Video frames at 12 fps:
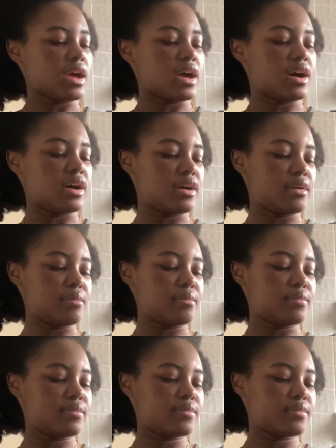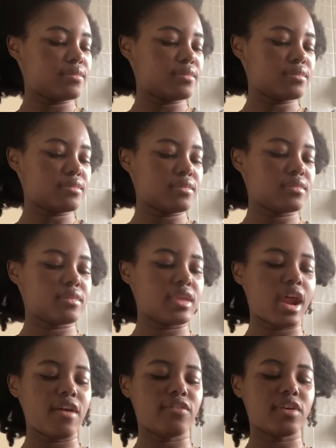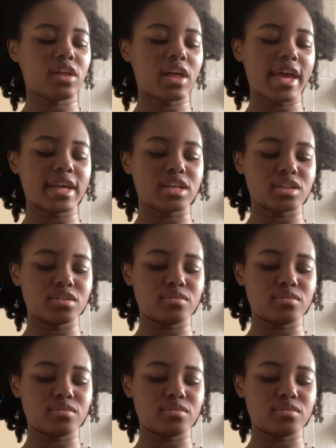And I feel like